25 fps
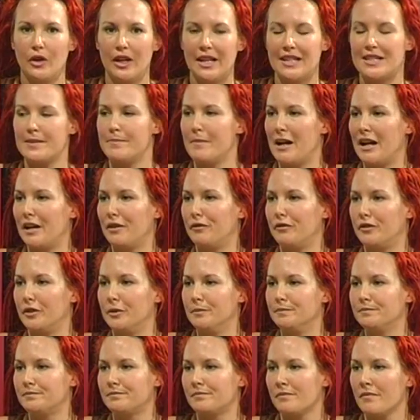McDonald's.
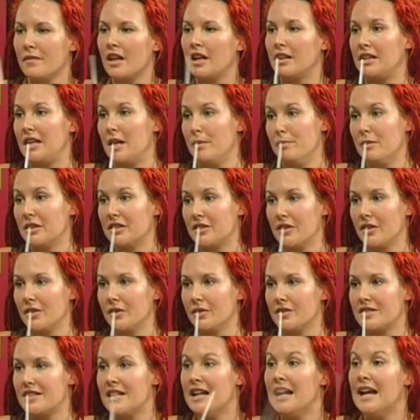It's made from yeah, Big
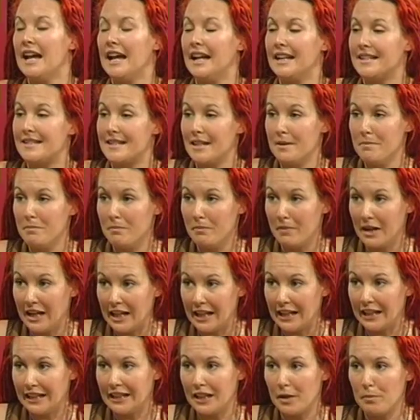McDonald's. Shakes. It's
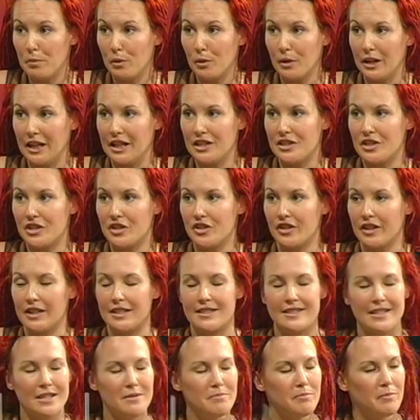immediately put into
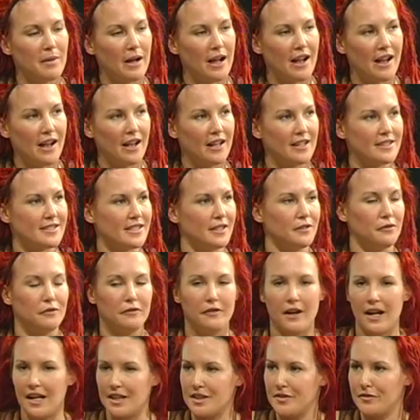drinks in bars, in
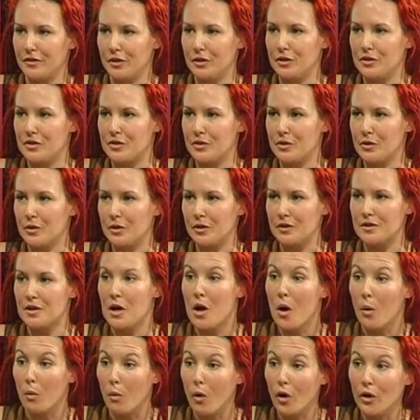fast yep. food stores.
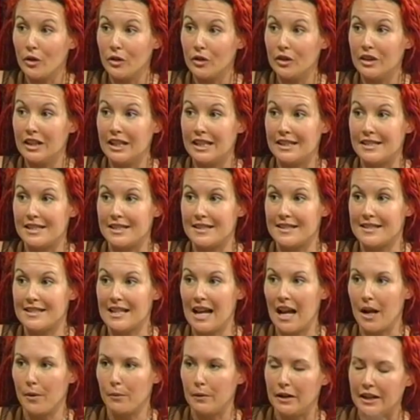What you need to
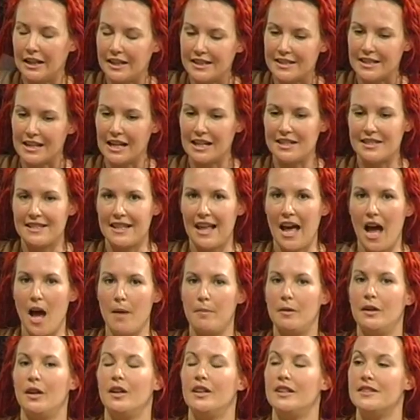say, we need to get into the
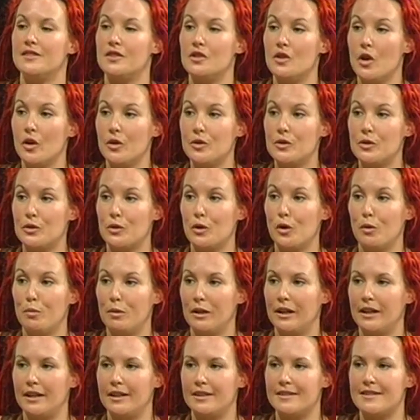habit, is no straw,
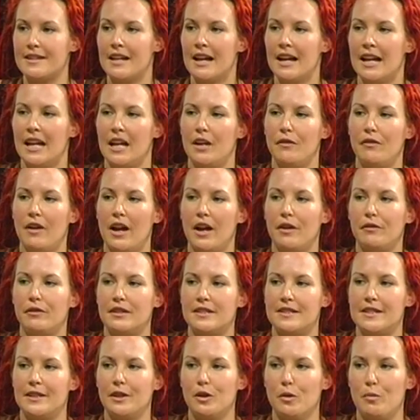please if every
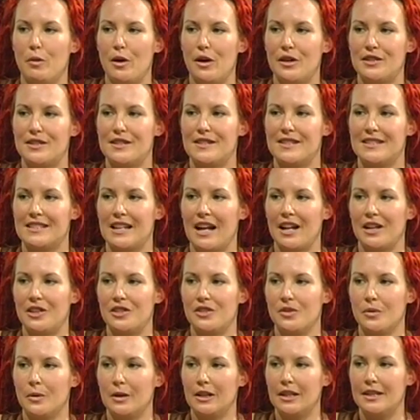single person started
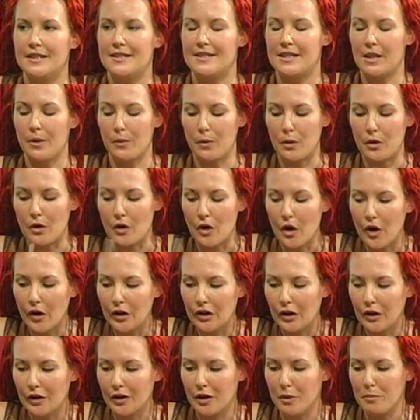doing this, there will no
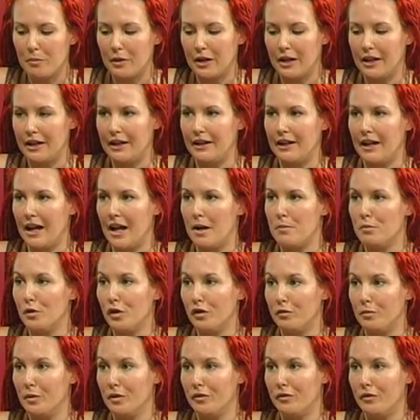longer be a
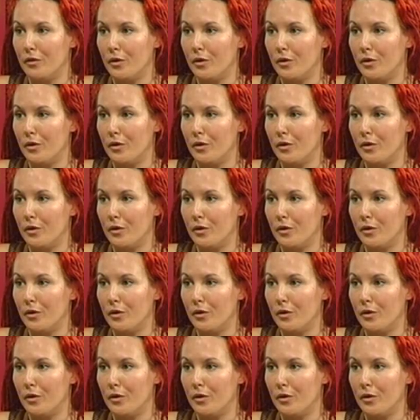movement. And you're